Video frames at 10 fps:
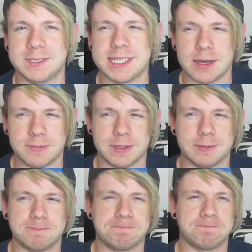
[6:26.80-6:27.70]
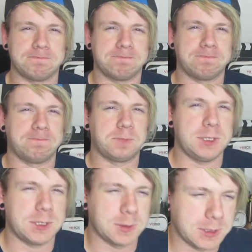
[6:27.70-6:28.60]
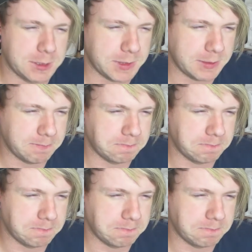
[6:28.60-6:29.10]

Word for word: Danafil. Please don't hurt me.